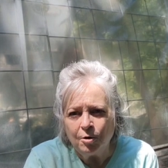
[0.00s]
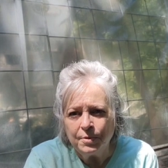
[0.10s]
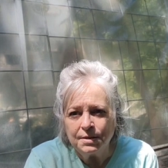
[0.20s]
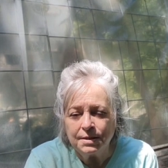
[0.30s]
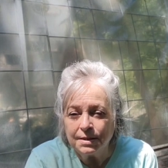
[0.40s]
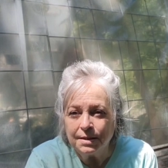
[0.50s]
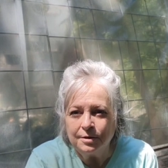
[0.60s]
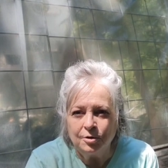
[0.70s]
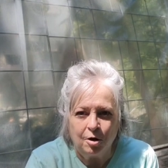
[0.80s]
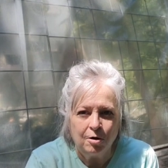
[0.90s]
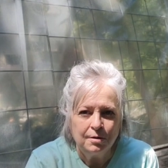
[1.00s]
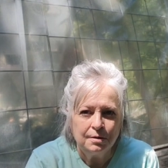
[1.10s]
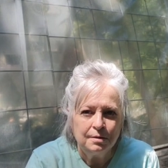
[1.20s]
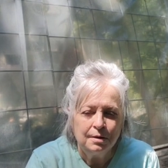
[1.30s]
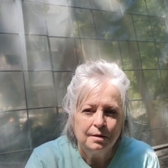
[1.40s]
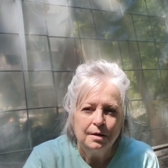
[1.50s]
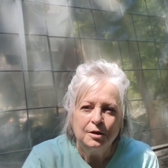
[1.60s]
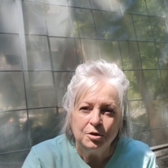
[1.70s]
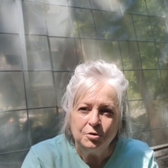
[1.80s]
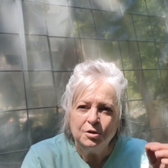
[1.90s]
urban city garden,
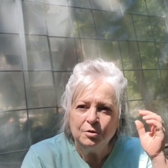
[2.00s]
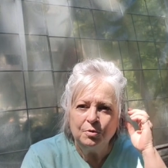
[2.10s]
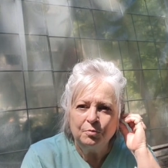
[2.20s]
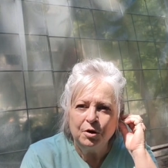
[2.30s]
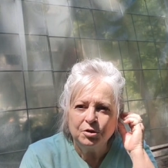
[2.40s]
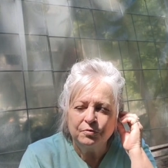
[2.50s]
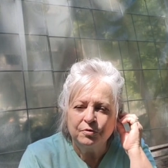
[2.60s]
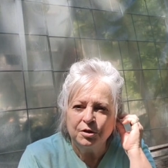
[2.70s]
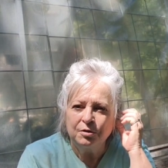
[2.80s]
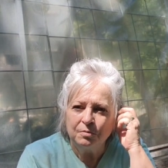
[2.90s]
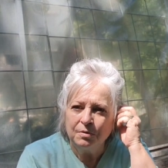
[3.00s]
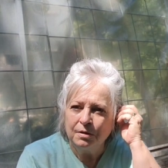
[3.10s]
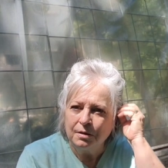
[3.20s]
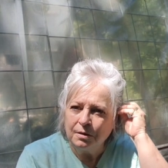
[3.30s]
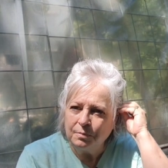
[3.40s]
you do what works for you